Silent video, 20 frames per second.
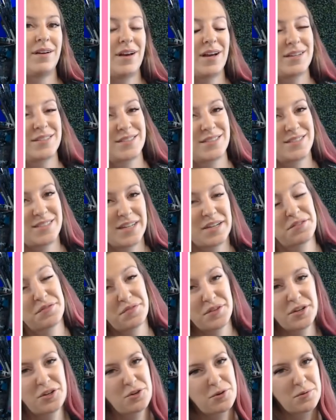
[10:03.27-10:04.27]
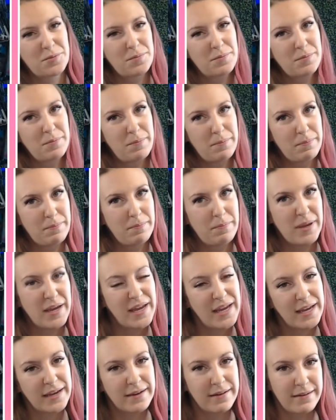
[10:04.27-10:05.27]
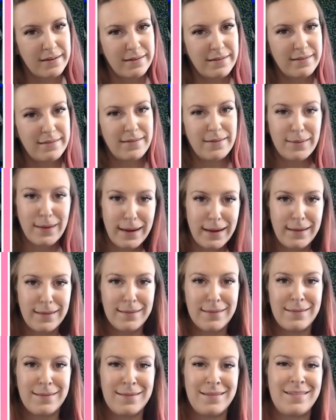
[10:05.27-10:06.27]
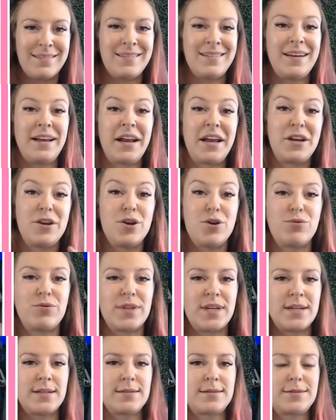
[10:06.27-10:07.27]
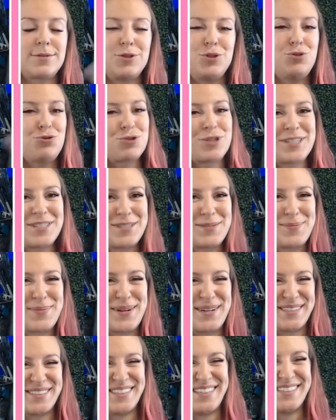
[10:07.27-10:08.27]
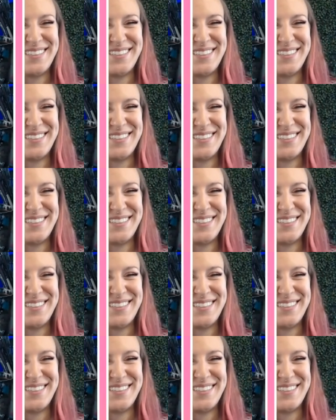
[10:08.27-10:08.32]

a stick figure pig, okay? And I know that, so you trust the process.